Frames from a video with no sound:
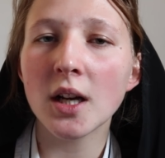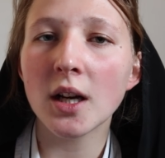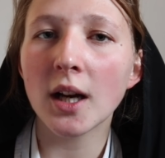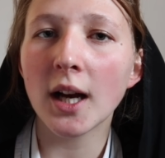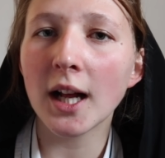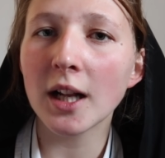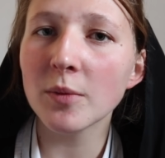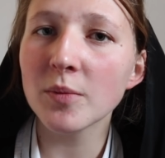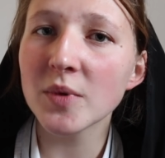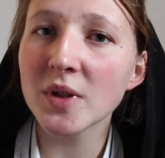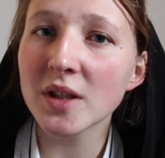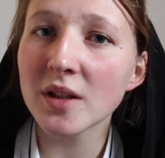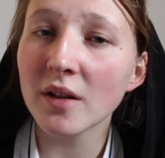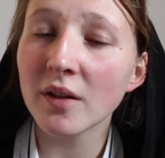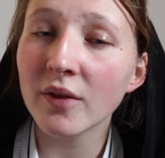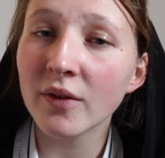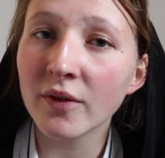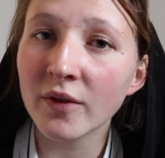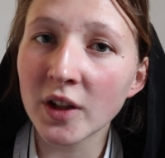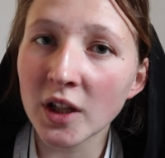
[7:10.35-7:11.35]
helps
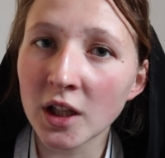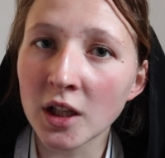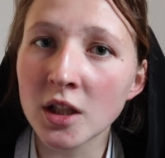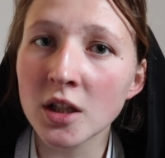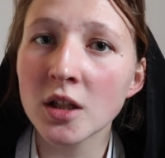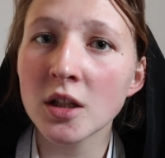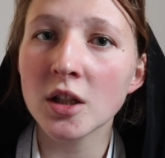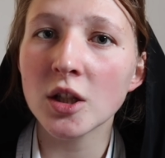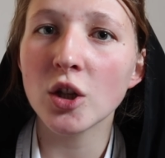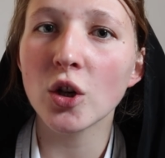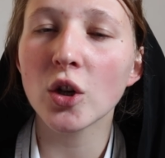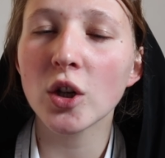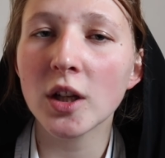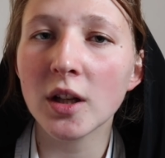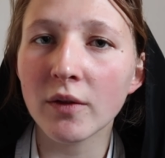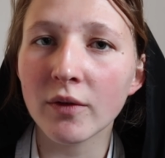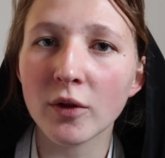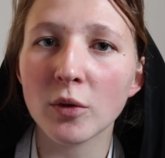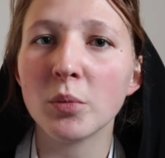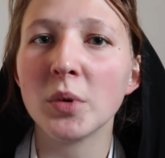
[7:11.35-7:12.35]
feed your
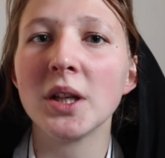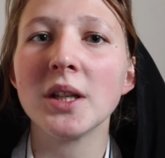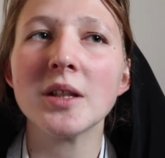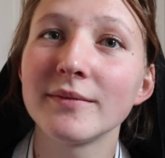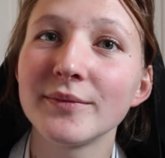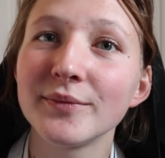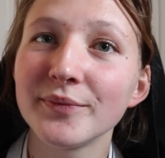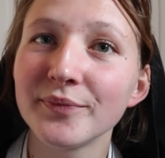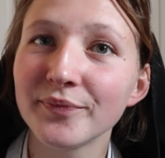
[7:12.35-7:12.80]
kefir beads.